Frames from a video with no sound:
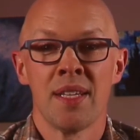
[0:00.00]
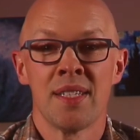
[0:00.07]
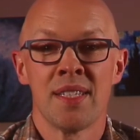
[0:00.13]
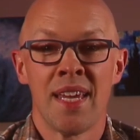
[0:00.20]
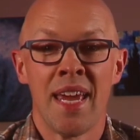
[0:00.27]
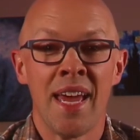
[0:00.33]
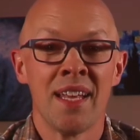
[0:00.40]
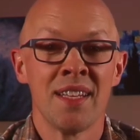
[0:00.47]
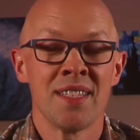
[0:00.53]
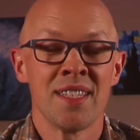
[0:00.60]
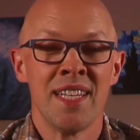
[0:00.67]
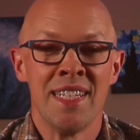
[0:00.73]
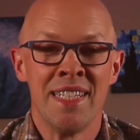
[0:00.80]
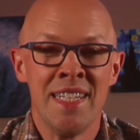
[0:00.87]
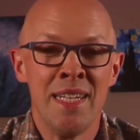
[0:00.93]
scans
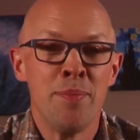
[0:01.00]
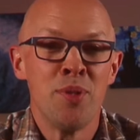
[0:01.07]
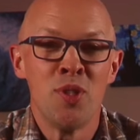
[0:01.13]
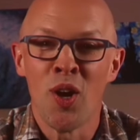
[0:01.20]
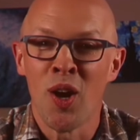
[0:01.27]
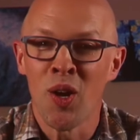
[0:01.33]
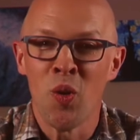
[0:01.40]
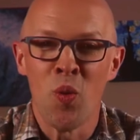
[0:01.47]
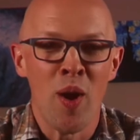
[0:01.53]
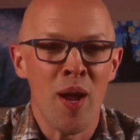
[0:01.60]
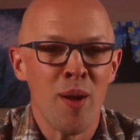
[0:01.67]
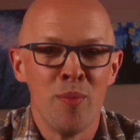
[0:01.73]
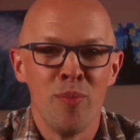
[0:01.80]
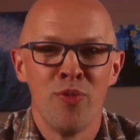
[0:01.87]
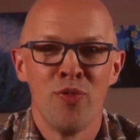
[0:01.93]
the deep dark
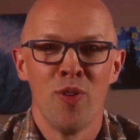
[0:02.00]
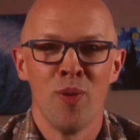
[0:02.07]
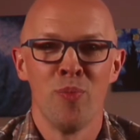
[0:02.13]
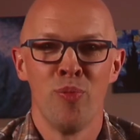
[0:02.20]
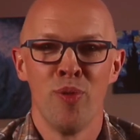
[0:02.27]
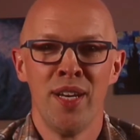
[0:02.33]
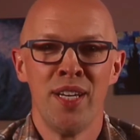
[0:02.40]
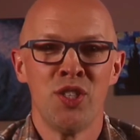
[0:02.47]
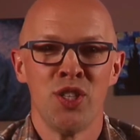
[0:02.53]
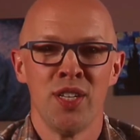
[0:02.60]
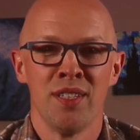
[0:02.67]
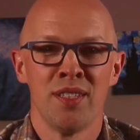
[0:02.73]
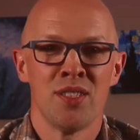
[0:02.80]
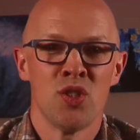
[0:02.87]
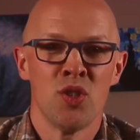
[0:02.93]
web for
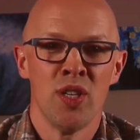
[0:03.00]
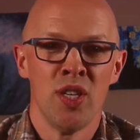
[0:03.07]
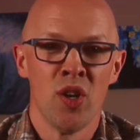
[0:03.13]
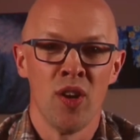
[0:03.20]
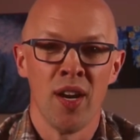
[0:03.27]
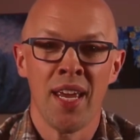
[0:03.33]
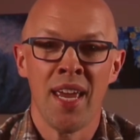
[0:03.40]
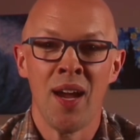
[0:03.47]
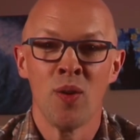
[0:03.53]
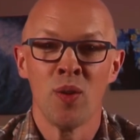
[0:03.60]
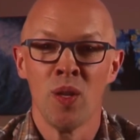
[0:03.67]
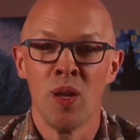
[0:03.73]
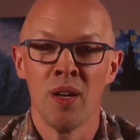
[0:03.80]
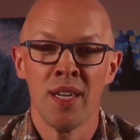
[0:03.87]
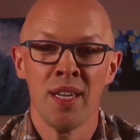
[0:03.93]
breaches to your account
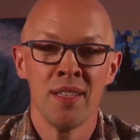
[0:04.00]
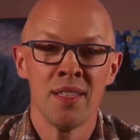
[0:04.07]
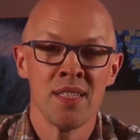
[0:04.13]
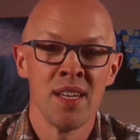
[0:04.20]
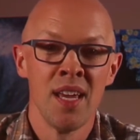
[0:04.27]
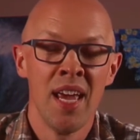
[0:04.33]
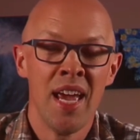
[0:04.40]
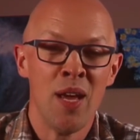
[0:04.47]
logins